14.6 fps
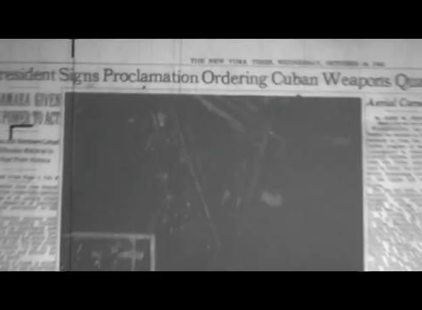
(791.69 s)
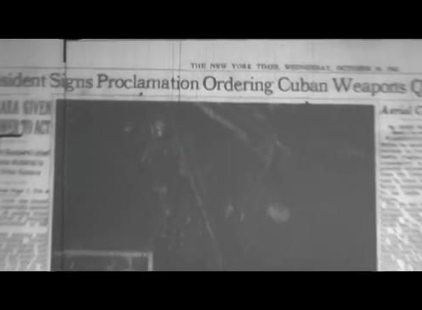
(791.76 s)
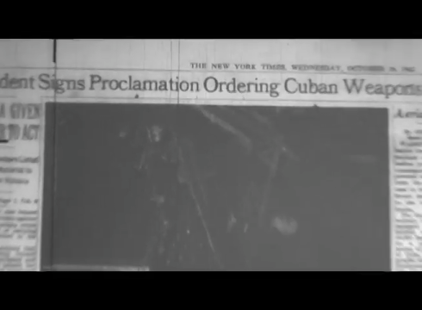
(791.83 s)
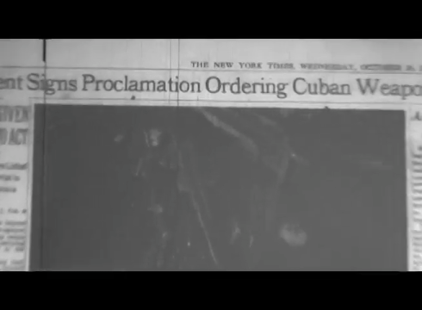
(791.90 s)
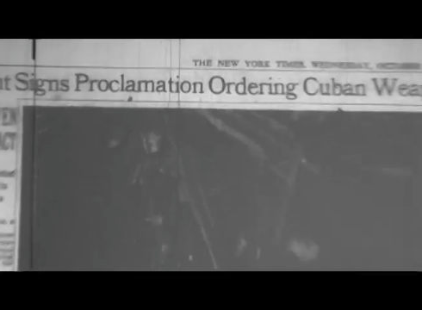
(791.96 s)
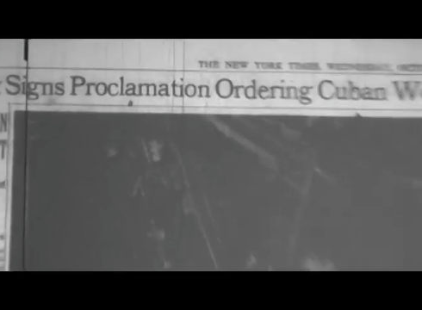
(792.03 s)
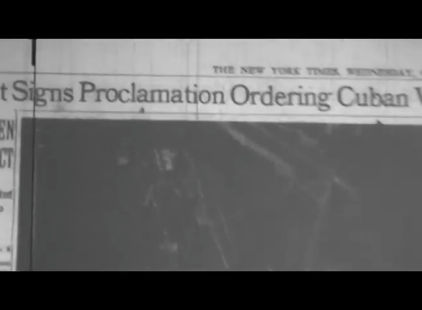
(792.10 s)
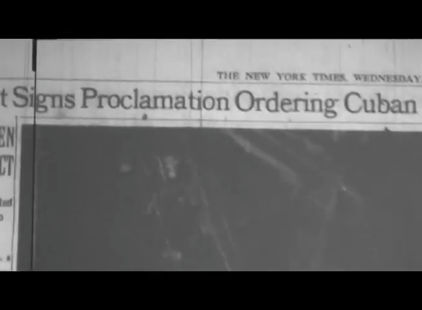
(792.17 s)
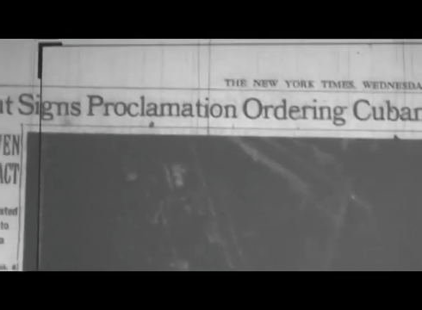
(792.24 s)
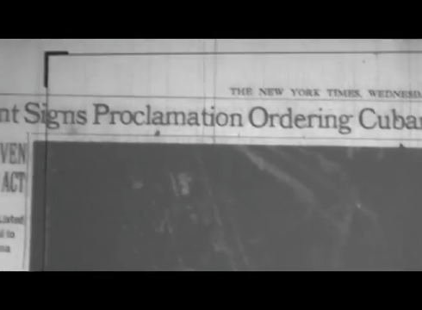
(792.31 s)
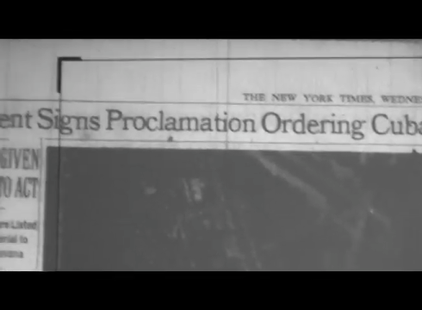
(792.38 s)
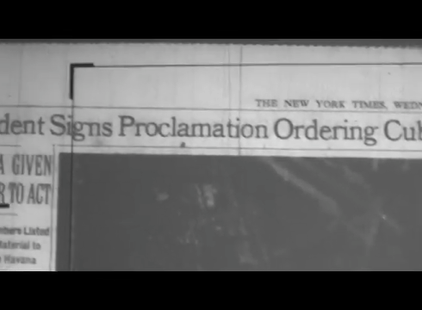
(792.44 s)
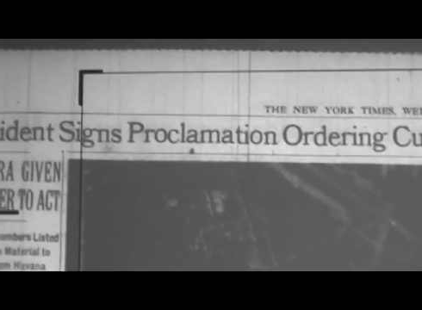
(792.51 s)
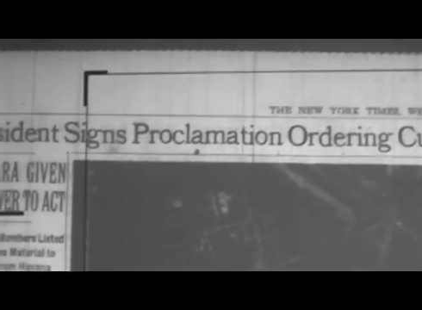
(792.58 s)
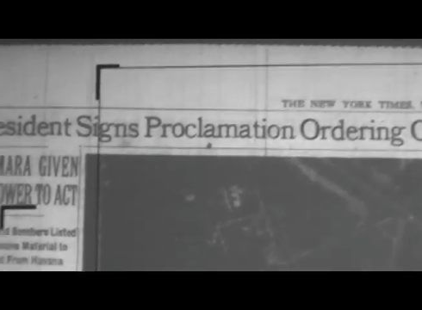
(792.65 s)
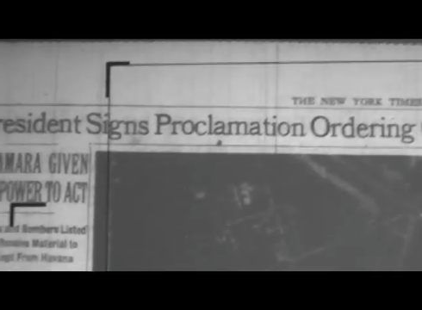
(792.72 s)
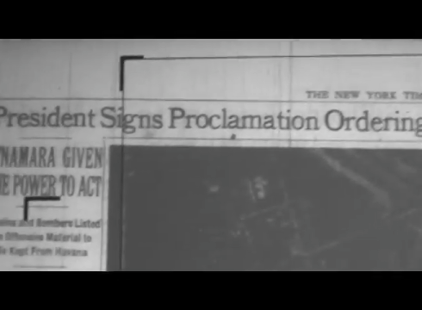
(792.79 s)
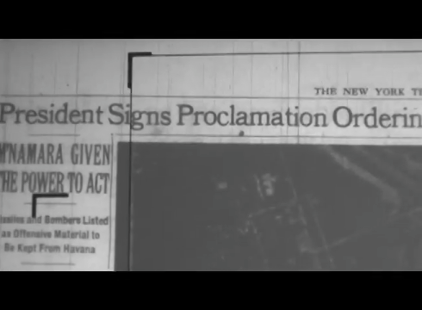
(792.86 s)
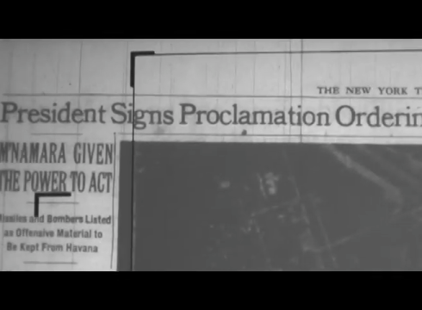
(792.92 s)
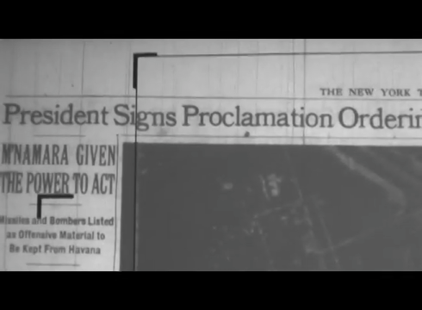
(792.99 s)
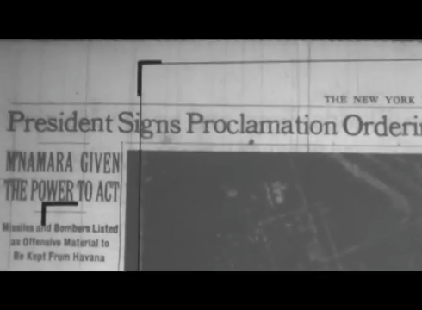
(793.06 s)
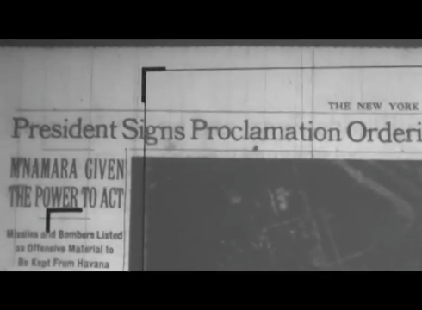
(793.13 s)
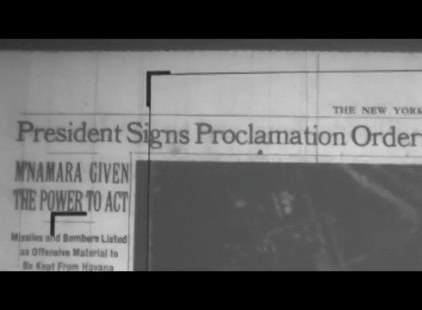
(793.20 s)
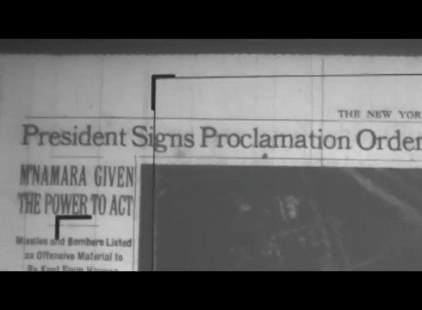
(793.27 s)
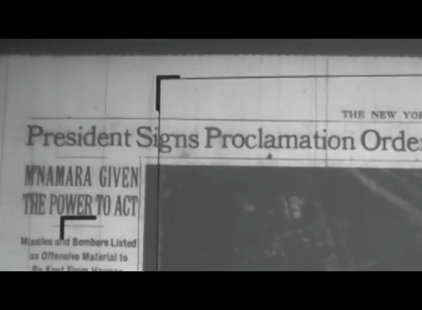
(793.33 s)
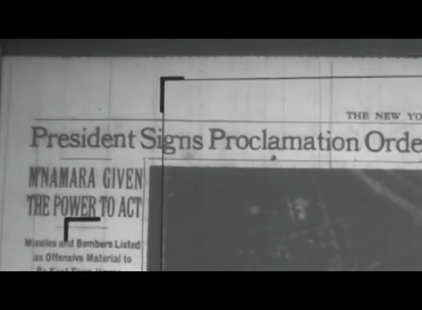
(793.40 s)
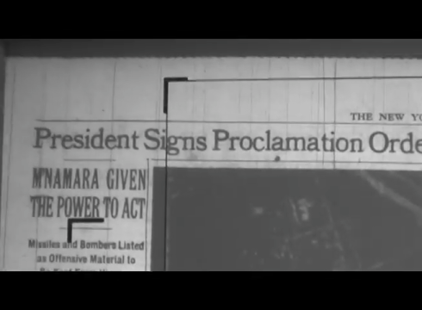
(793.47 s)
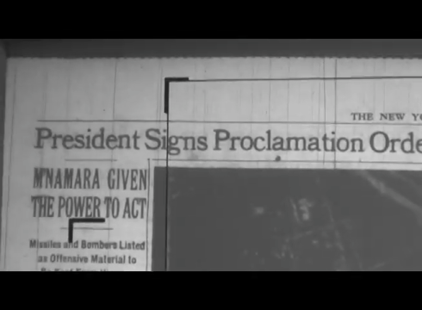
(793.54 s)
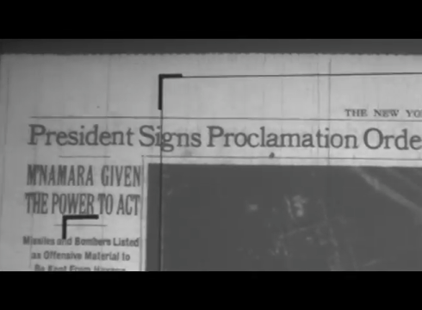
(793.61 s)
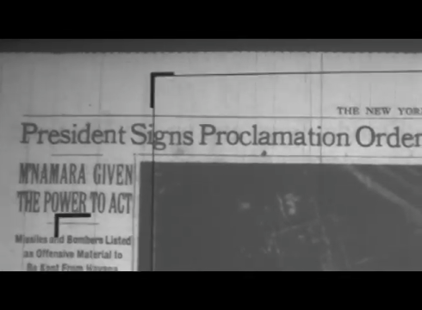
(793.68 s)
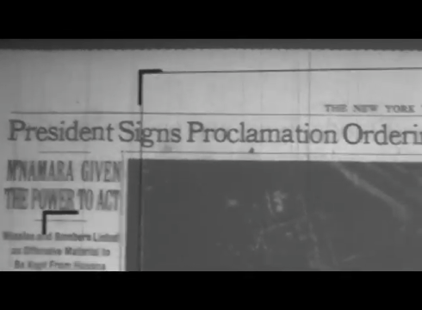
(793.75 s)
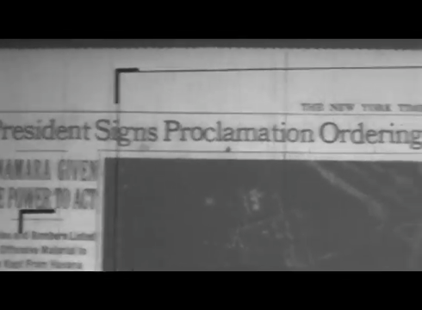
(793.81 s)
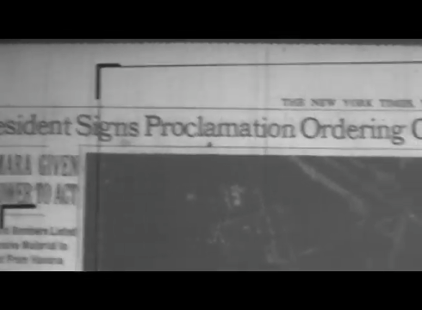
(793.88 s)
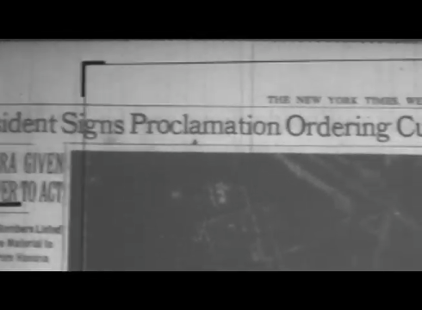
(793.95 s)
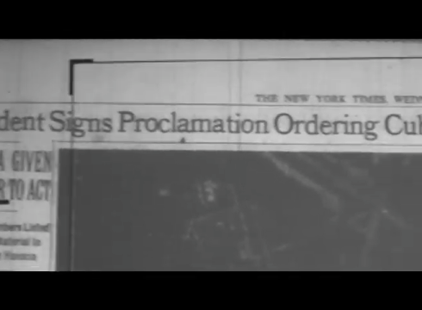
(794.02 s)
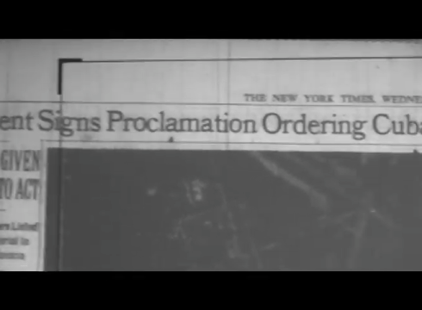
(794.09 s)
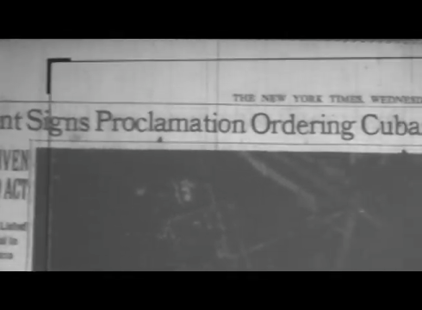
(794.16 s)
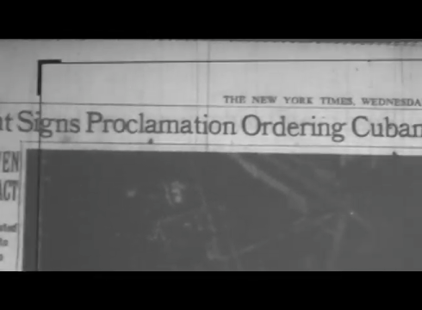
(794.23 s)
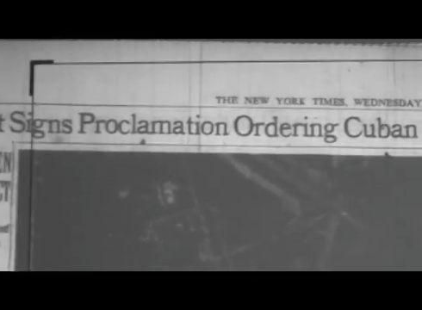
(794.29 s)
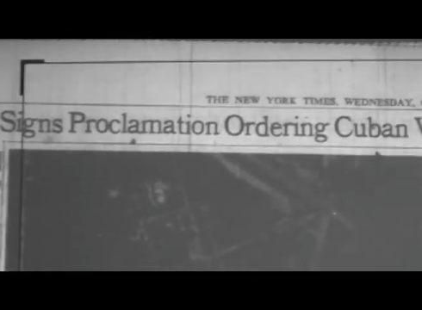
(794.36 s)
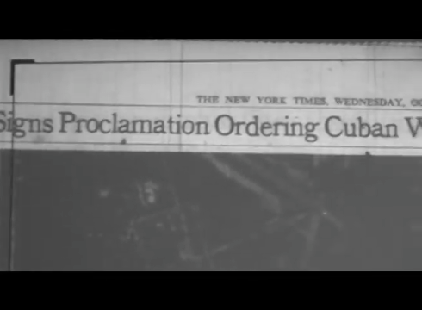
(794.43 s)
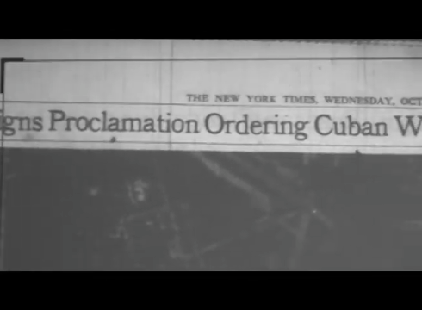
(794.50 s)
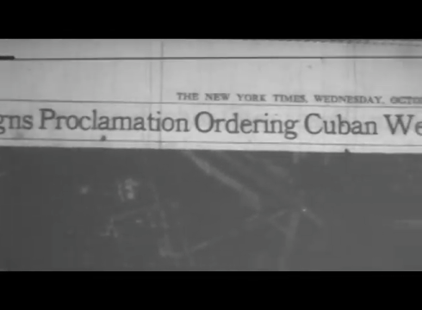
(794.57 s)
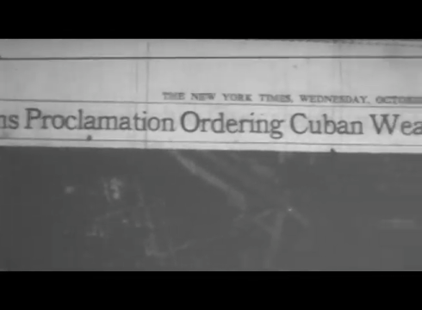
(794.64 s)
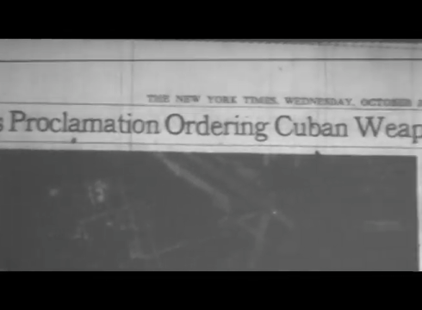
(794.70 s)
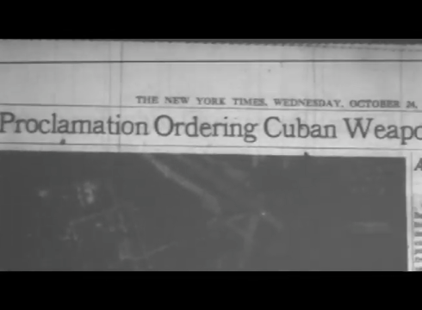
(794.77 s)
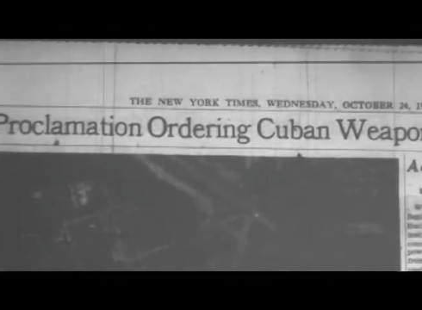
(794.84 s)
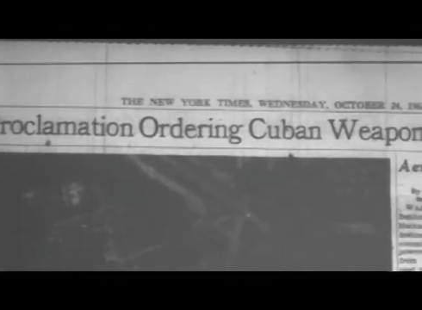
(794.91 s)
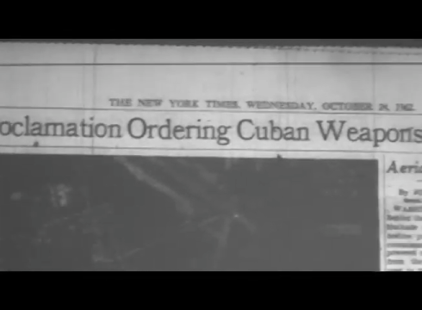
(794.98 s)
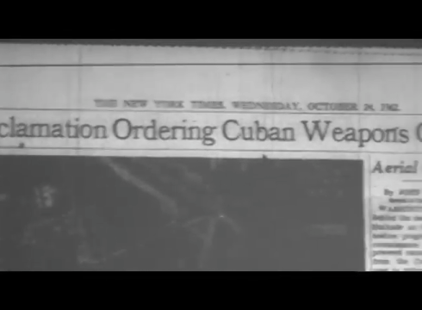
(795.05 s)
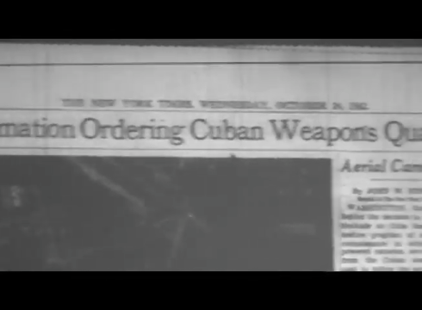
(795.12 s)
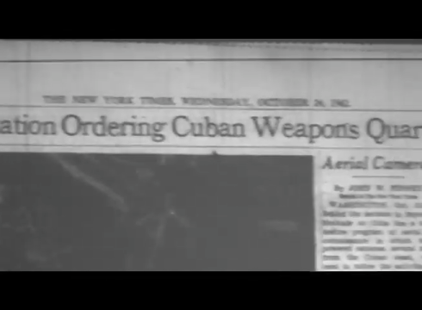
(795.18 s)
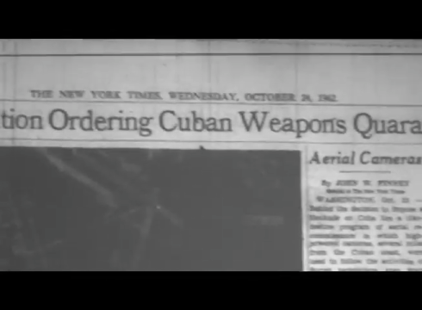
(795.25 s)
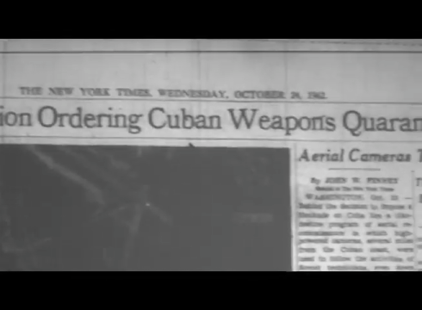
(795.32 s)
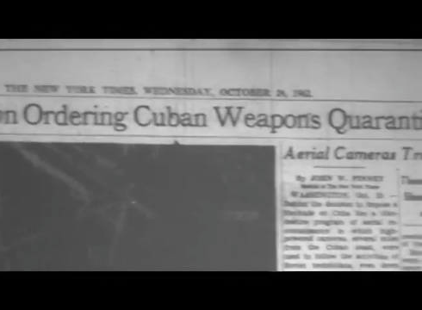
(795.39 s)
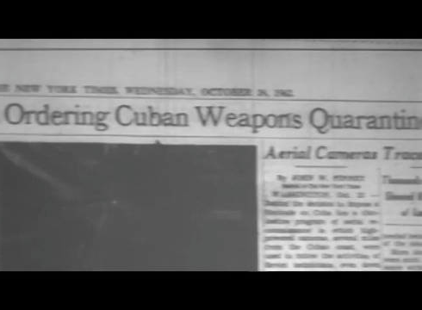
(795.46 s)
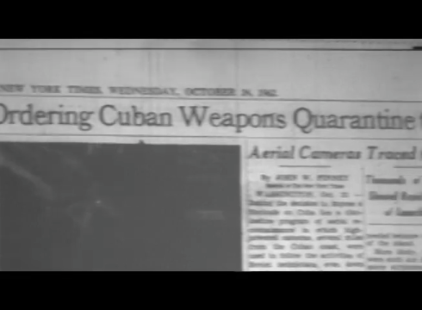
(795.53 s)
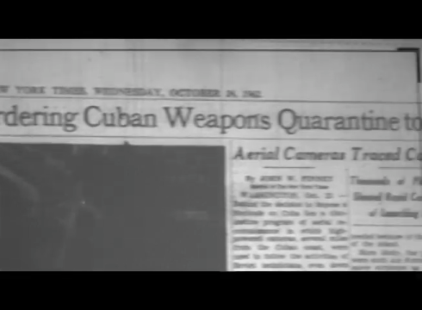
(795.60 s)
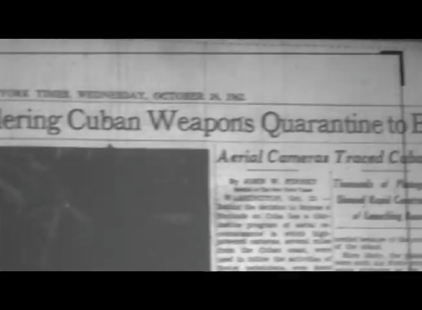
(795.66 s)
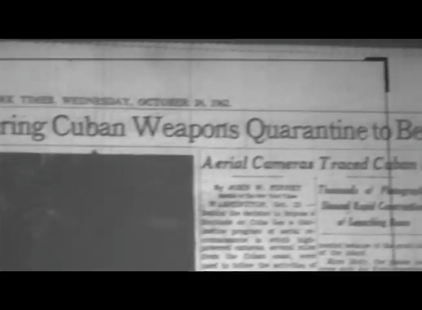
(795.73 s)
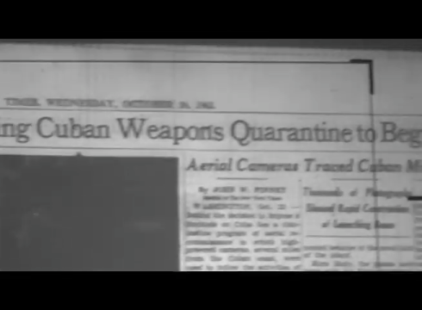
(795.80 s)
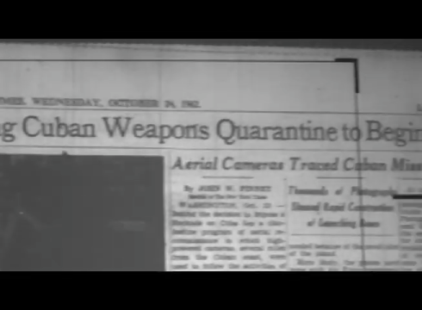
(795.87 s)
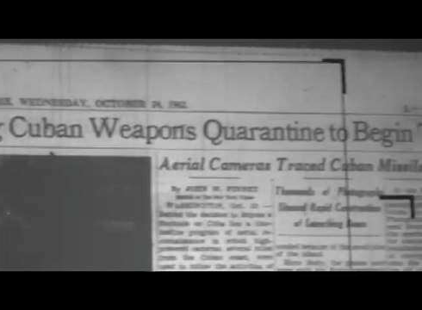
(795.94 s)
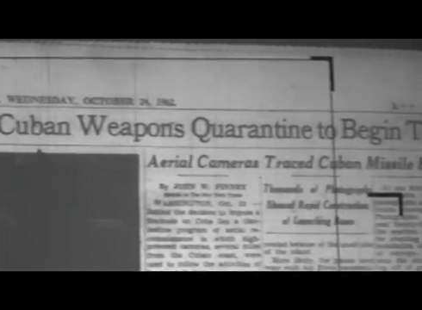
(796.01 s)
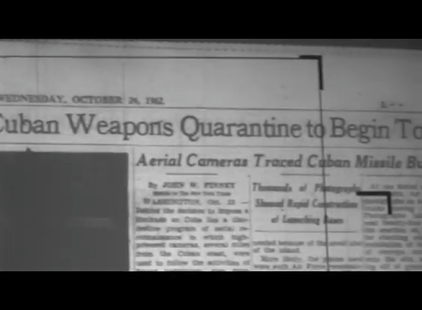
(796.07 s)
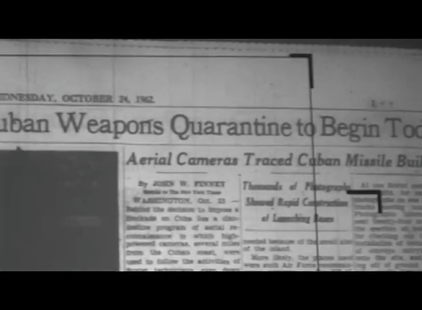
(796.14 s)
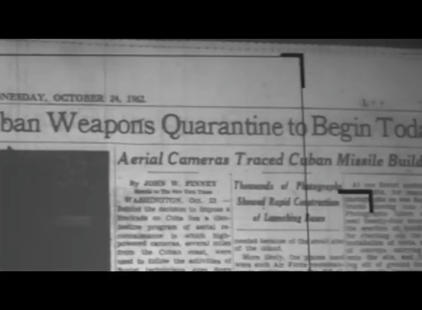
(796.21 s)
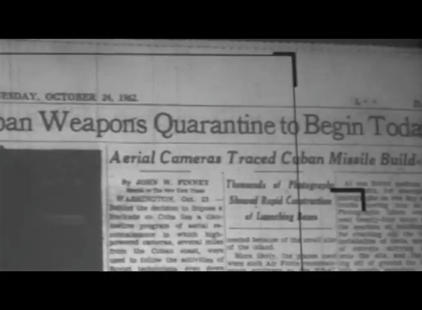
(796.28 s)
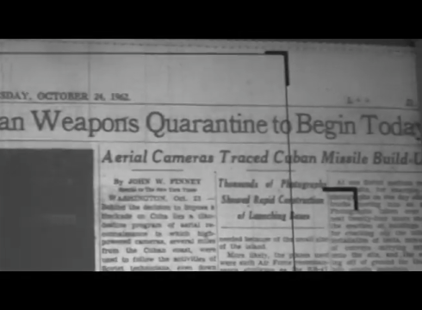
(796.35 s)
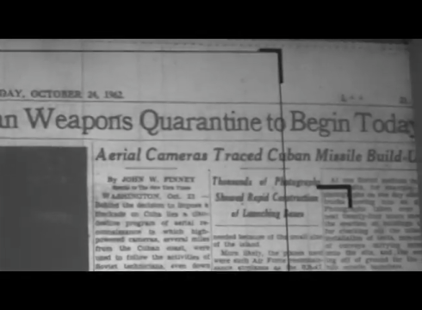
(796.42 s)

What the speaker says: [unreadable: no face in view]